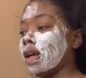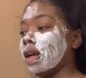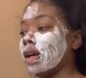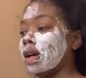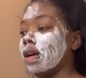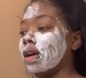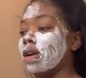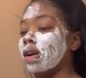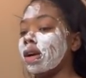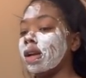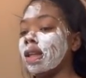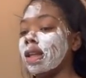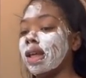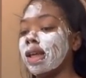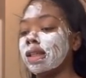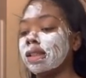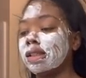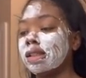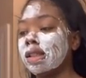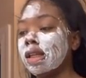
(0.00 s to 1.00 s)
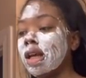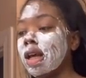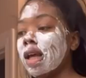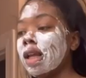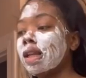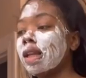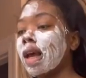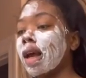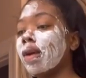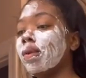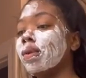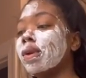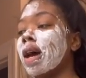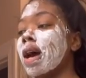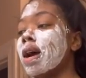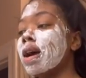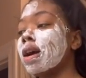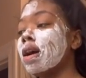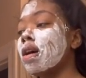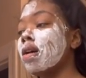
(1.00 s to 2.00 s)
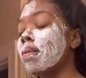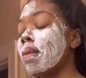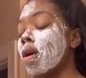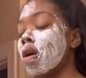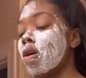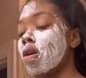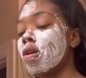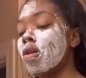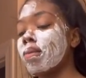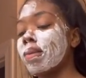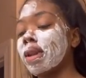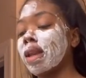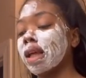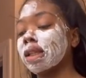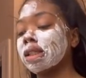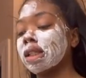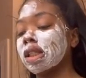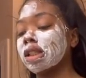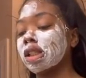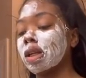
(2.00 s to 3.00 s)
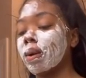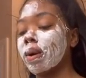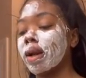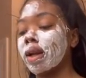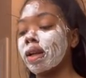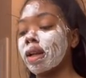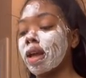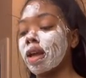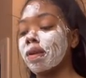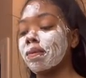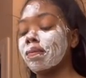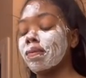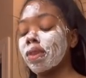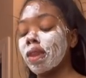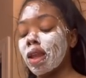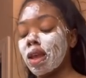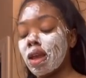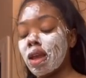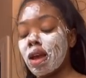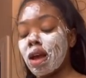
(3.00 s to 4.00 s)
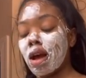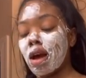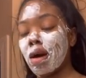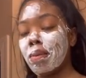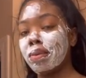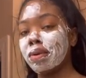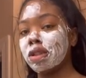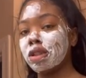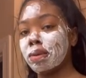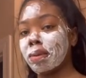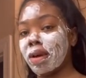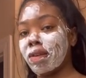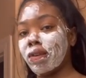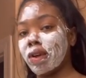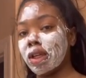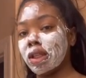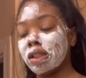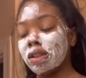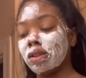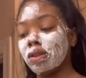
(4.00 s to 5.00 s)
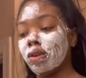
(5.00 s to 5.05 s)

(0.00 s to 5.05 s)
Or less like when I come home and I take a shower at night, I'll put this on my face.